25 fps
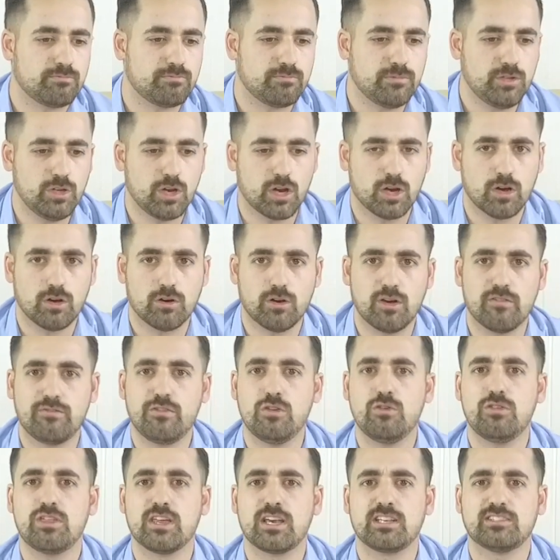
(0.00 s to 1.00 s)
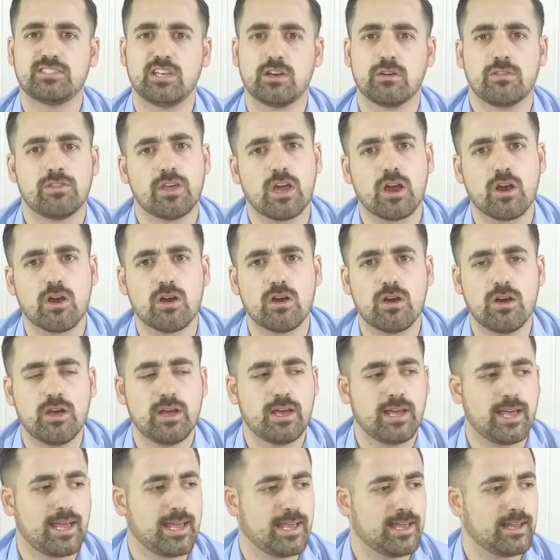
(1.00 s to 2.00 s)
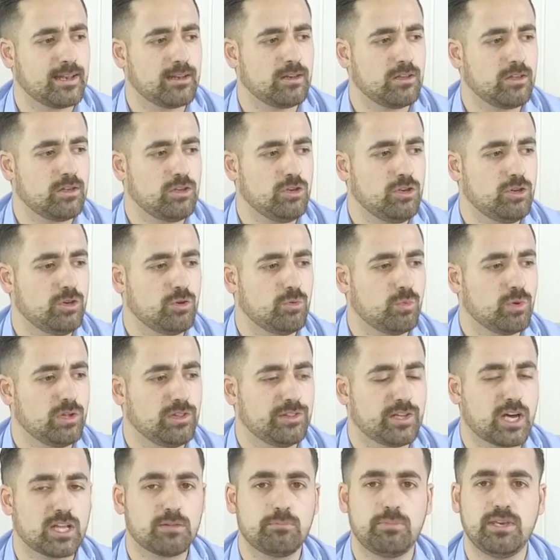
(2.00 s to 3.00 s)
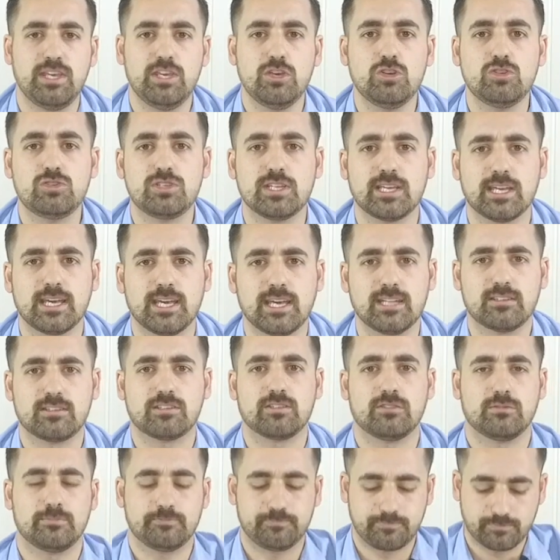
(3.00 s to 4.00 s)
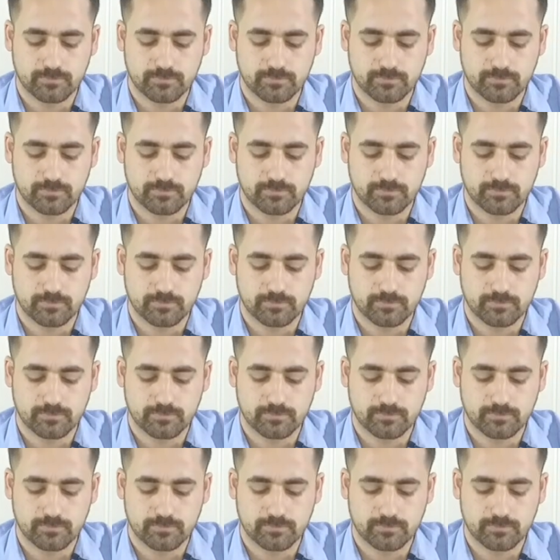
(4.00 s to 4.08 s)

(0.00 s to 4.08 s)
you know, a few things here and there, and you will not be using it